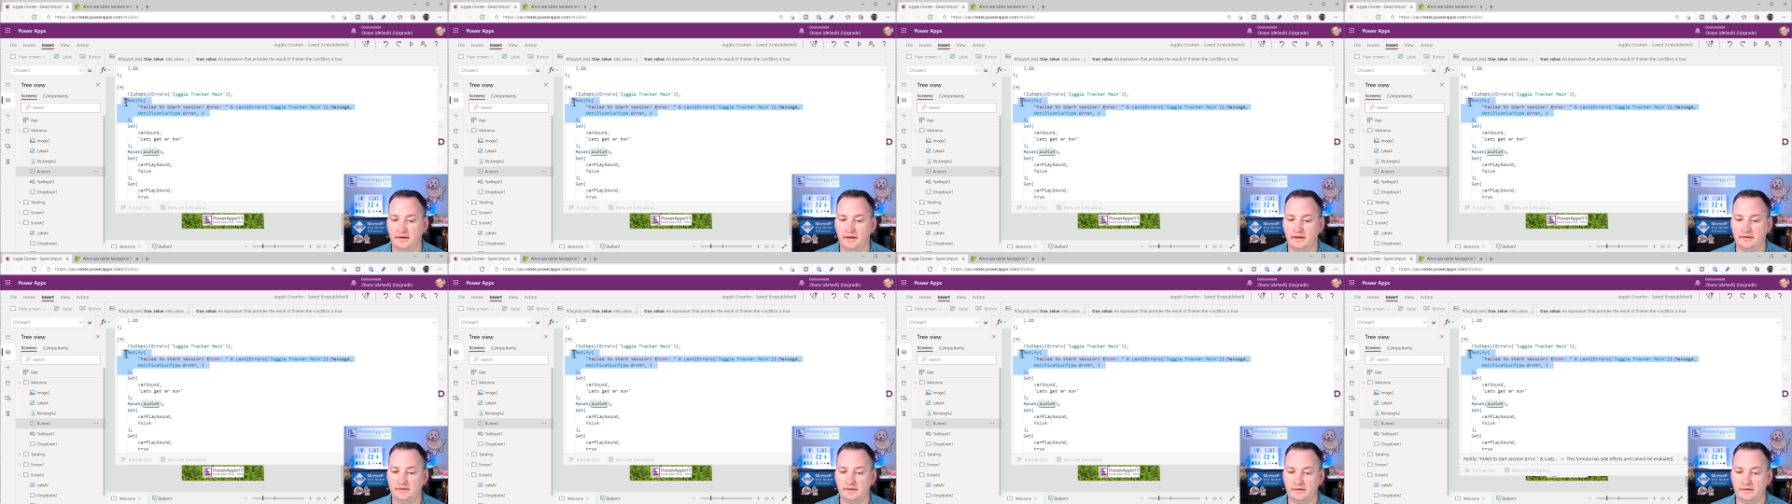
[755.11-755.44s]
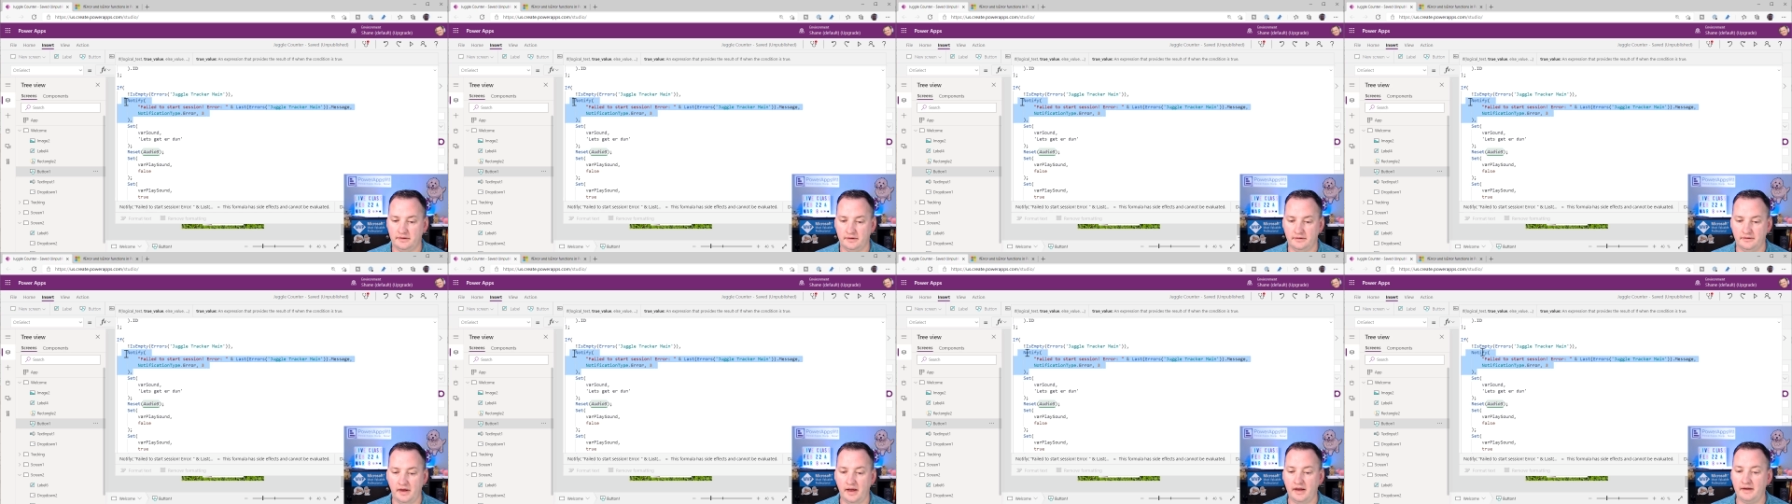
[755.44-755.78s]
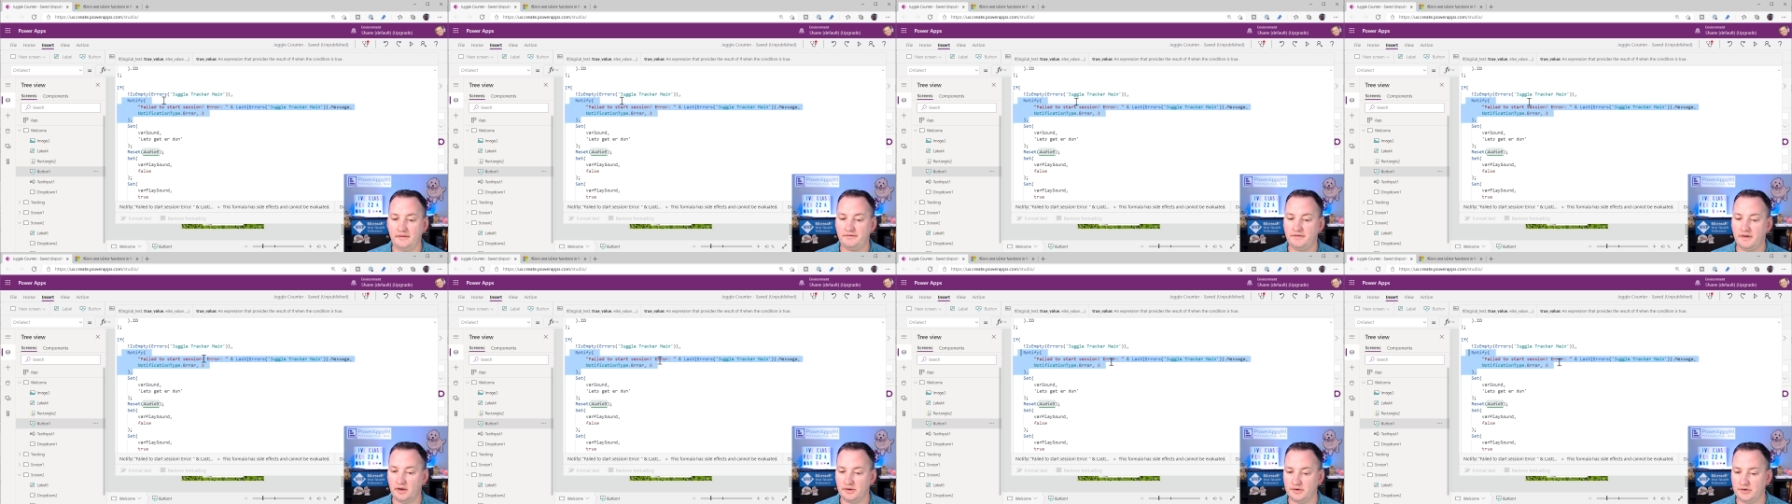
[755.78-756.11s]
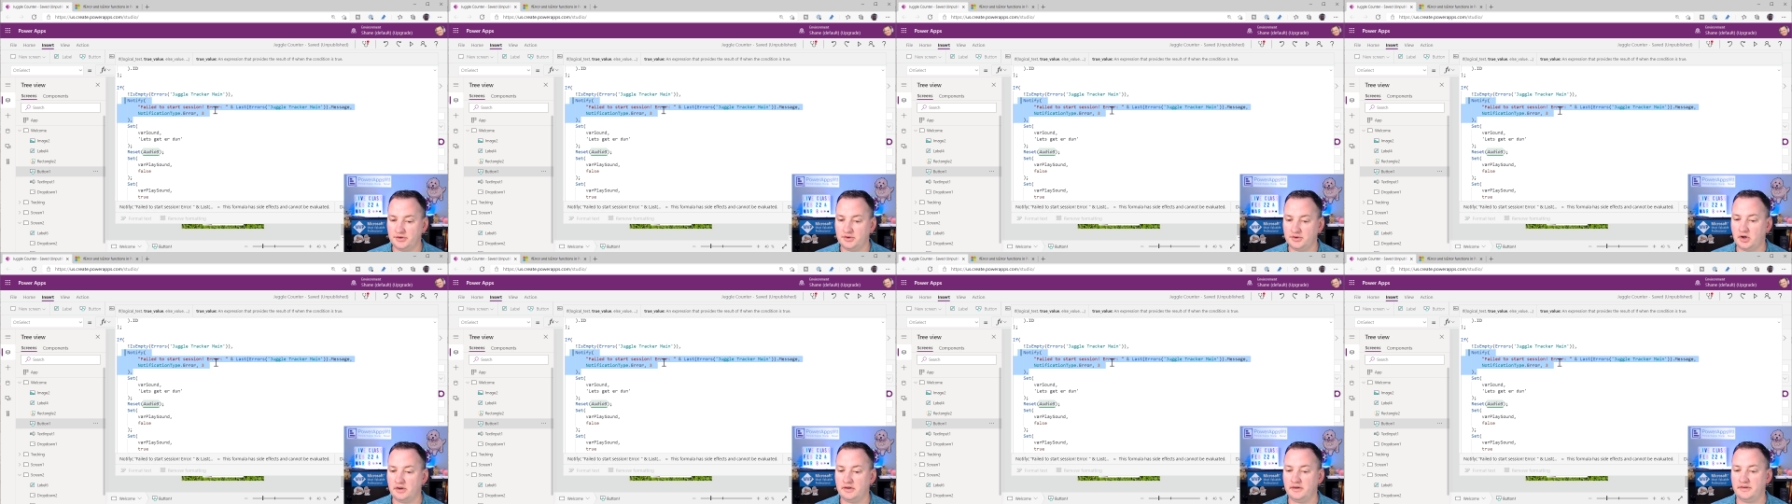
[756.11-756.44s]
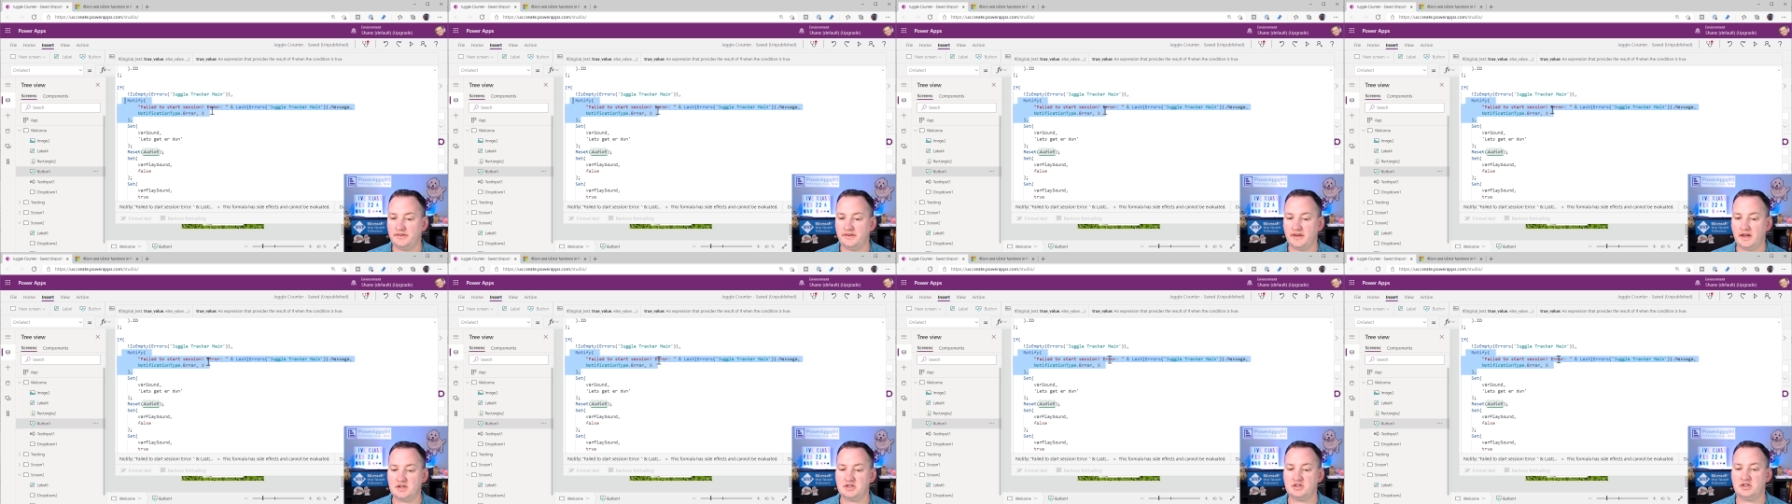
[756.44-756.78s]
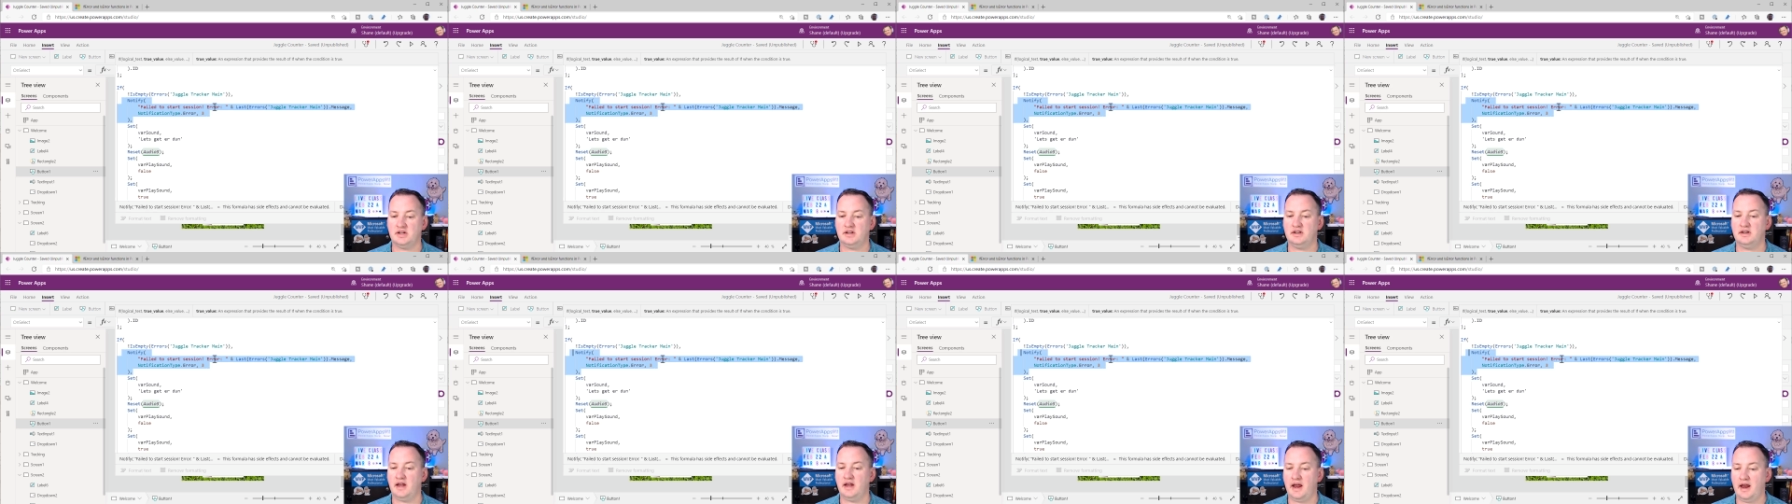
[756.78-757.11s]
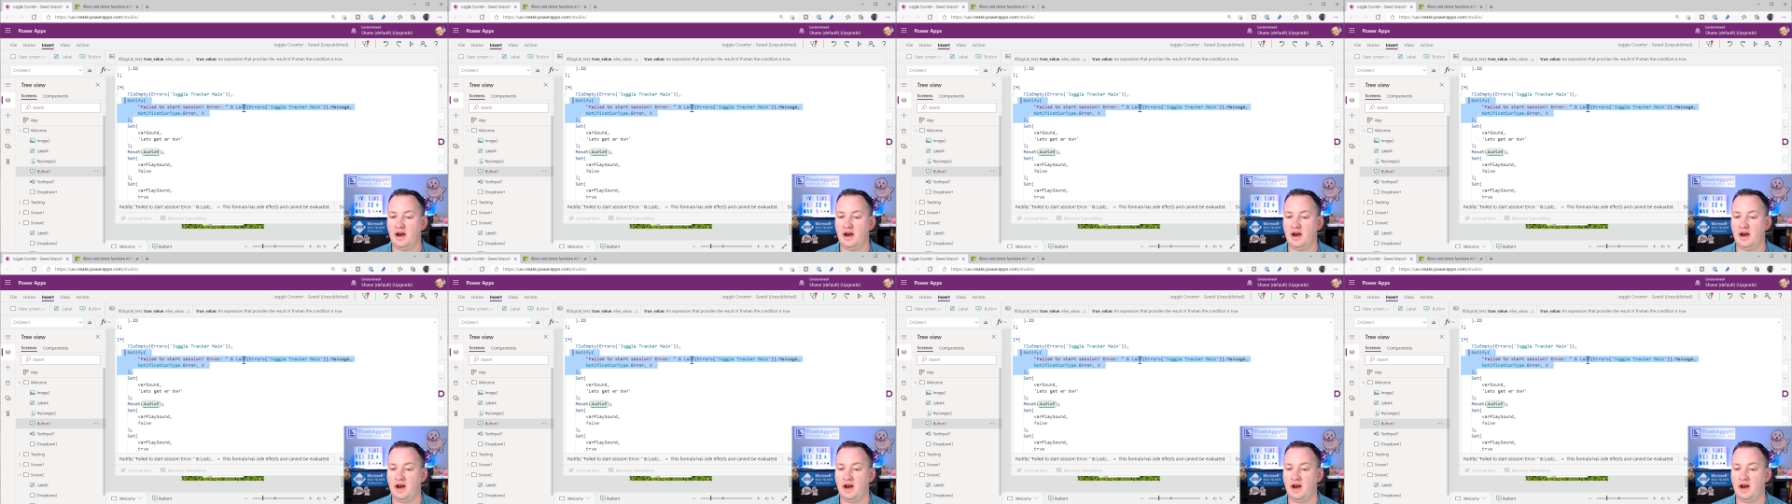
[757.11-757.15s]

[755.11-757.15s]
That's the, hey, failed to start the session,